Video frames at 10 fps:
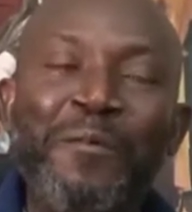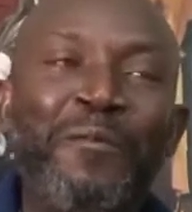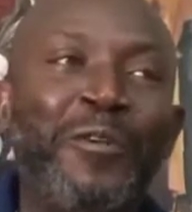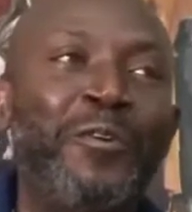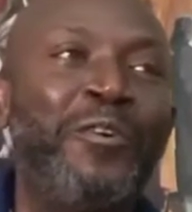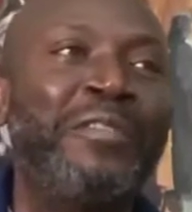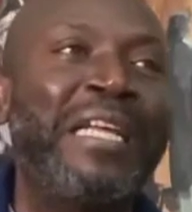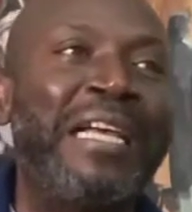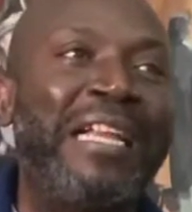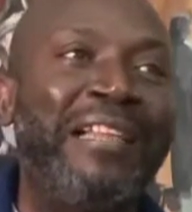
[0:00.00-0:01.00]
For those
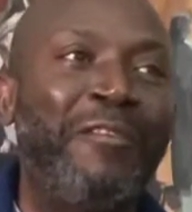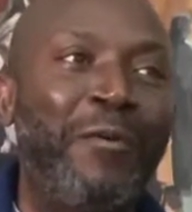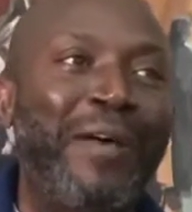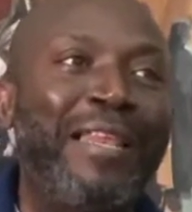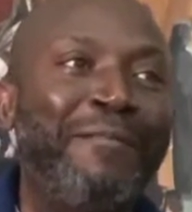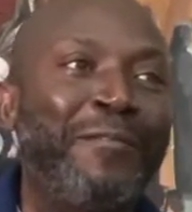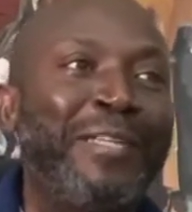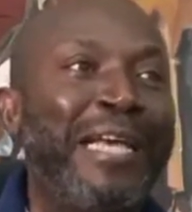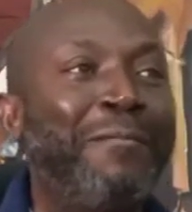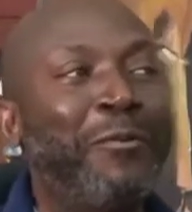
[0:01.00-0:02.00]
that are at the lower
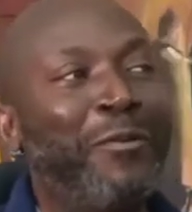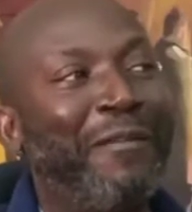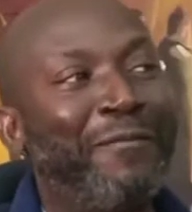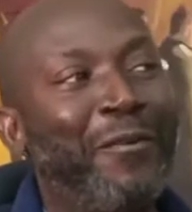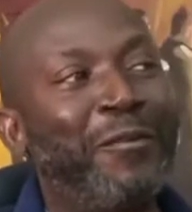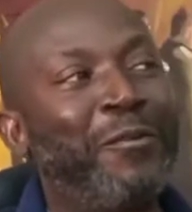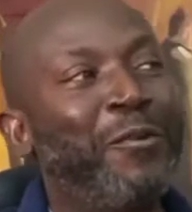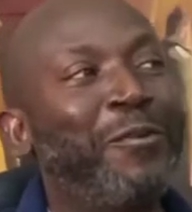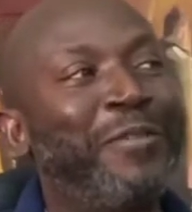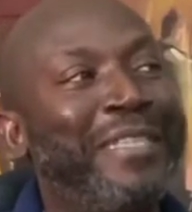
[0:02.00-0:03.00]
level, they are able to afford
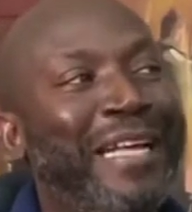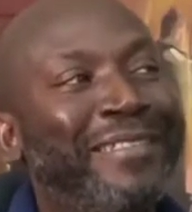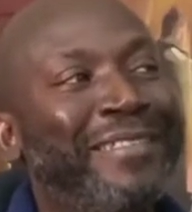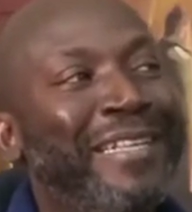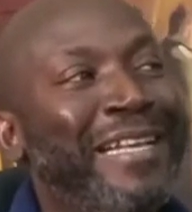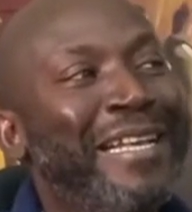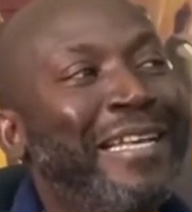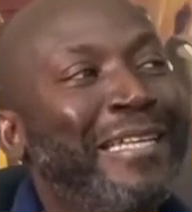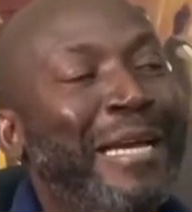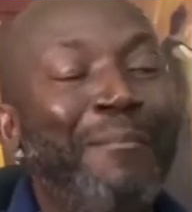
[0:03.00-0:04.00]
those that
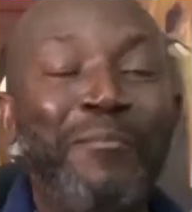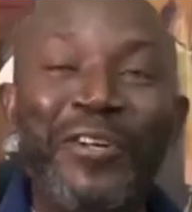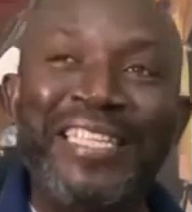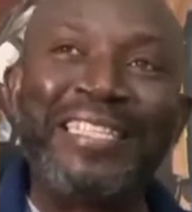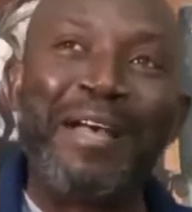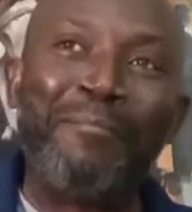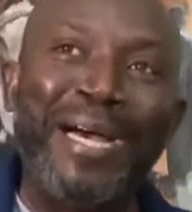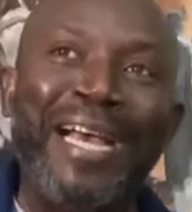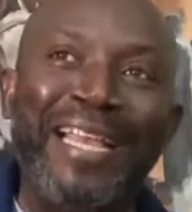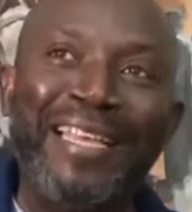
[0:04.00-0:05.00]
their monies can
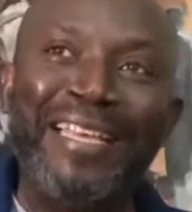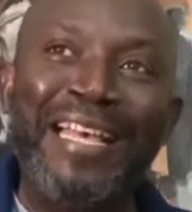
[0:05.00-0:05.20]
buy.